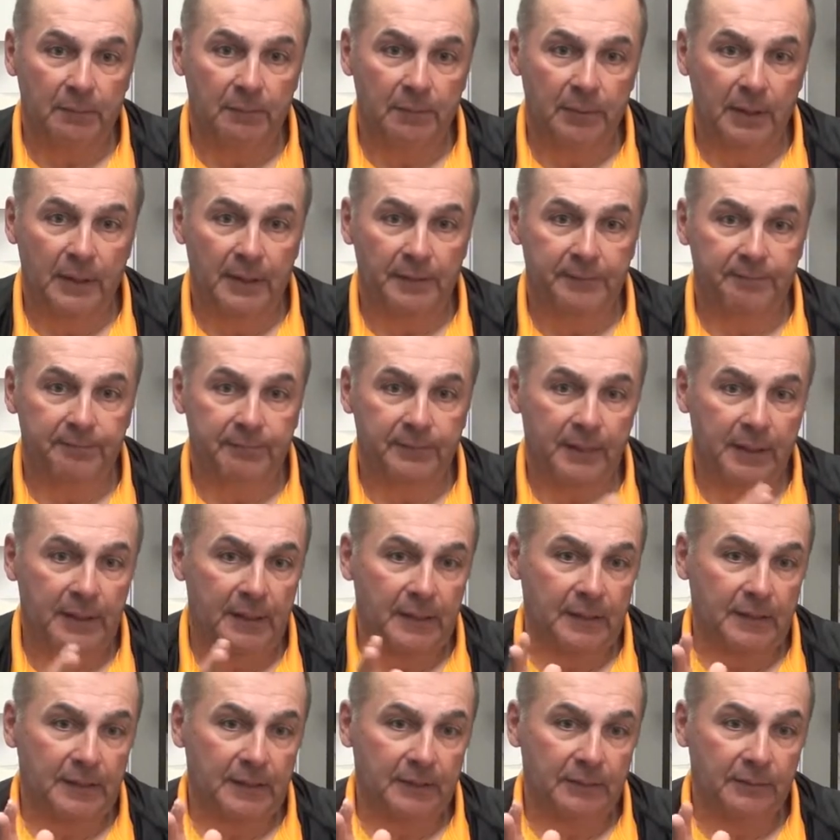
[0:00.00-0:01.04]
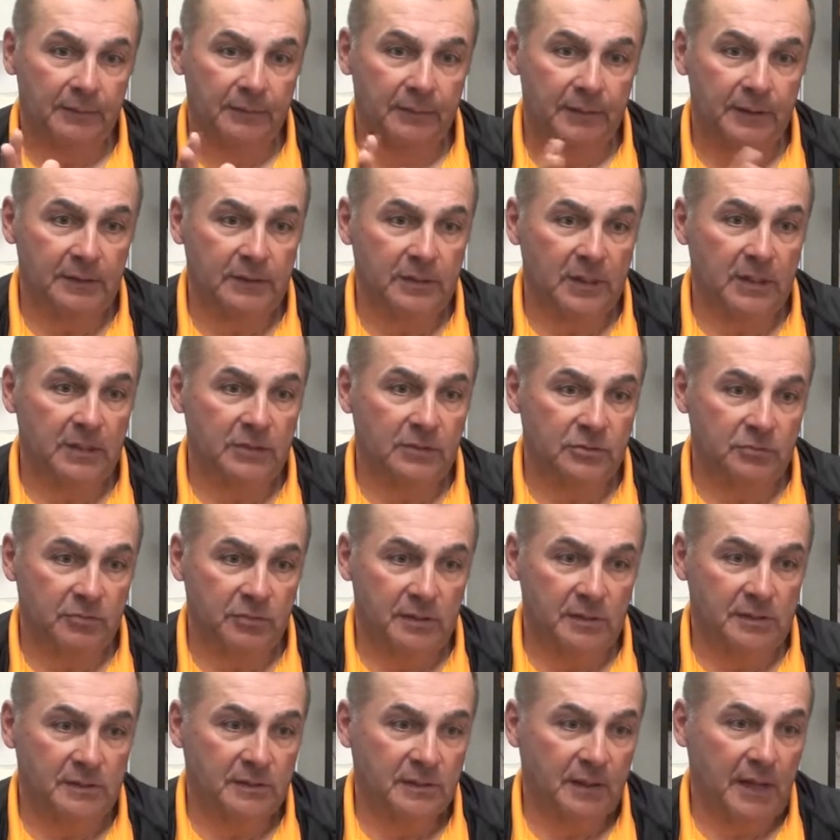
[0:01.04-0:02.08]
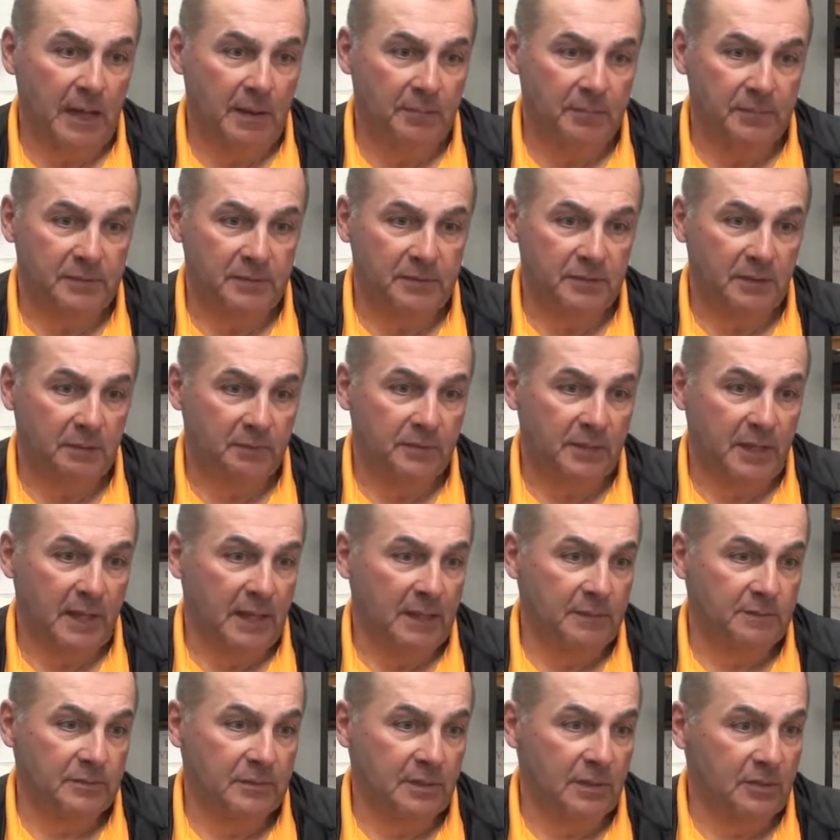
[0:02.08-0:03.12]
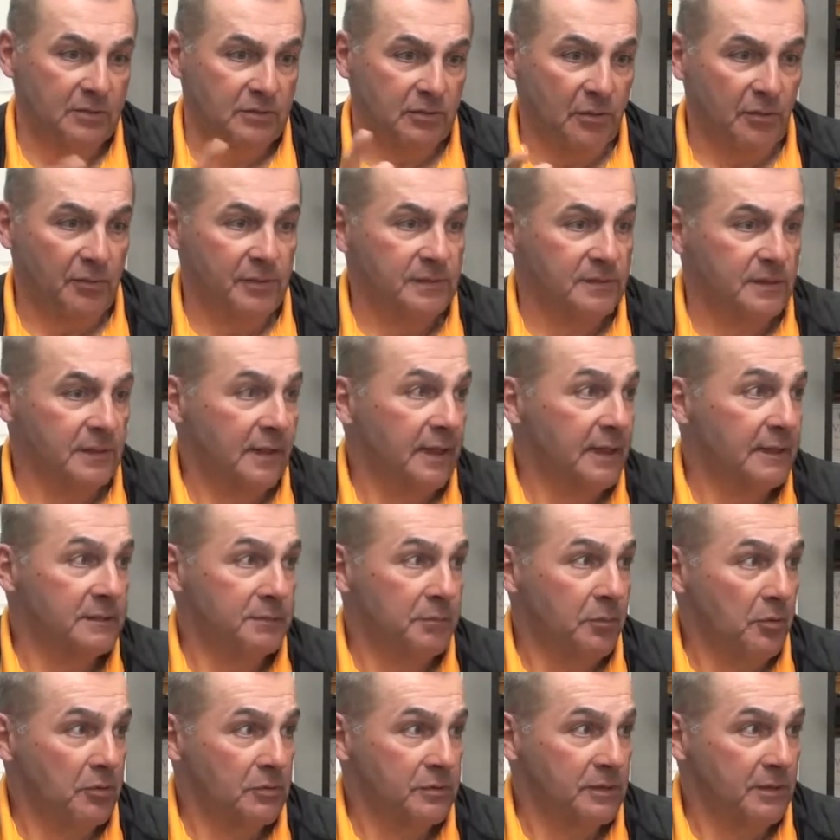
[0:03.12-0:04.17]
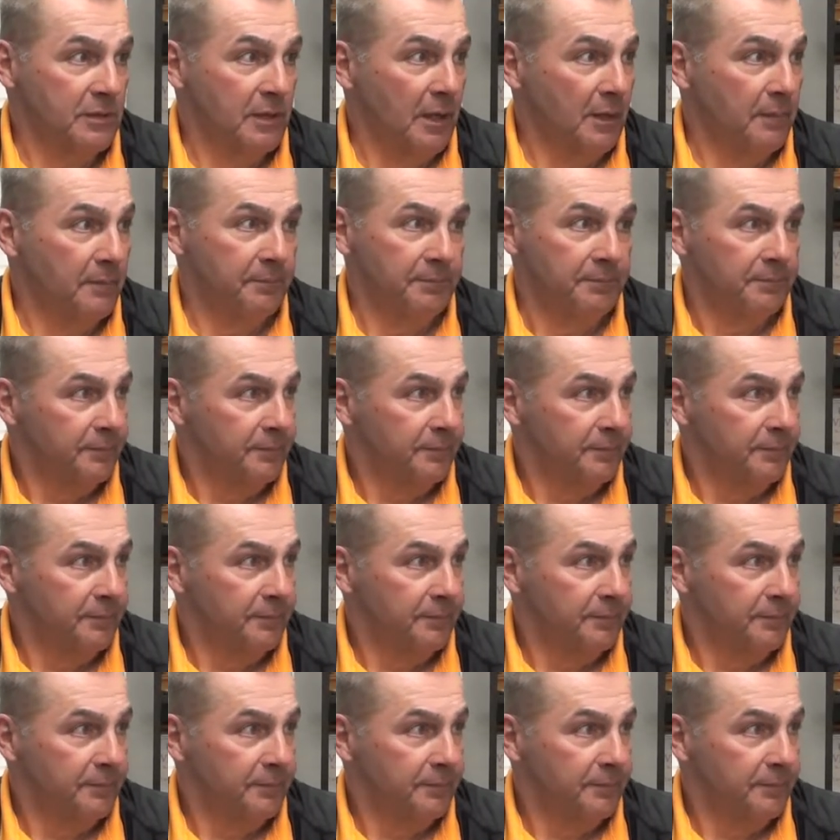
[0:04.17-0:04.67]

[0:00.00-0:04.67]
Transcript: but injuries happen sometimes, and it's always the next person up.